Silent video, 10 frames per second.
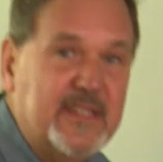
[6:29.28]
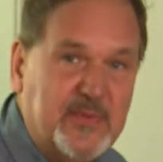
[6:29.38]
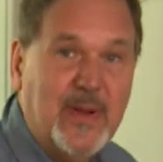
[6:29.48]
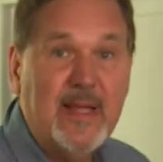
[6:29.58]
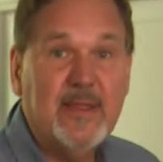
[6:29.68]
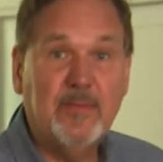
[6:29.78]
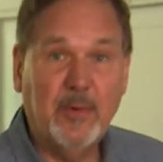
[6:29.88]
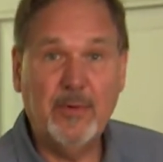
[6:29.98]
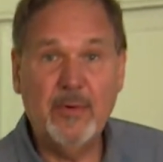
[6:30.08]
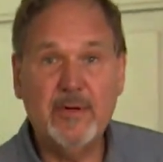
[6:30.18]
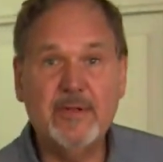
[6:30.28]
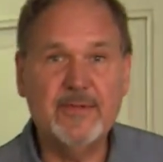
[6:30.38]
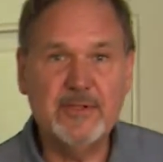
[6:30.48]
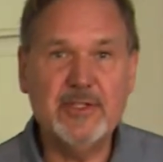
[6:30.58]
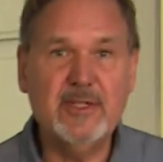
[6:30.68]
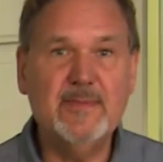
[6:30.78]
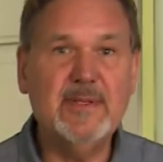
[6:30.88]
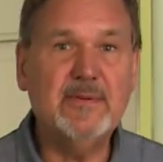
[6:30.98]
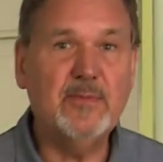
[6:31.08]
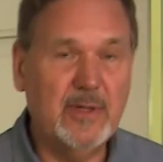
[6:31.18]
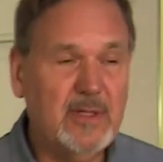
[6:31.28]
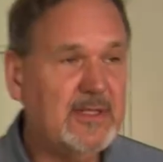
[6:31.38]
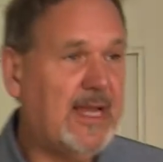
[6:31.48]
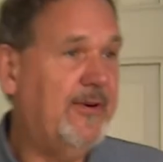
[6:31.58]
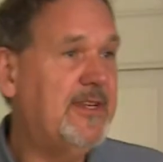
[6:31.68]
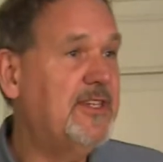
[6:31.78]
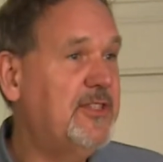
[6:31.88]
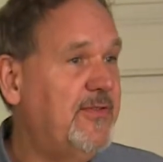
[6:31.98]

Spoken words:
is where the board of the German World Heritage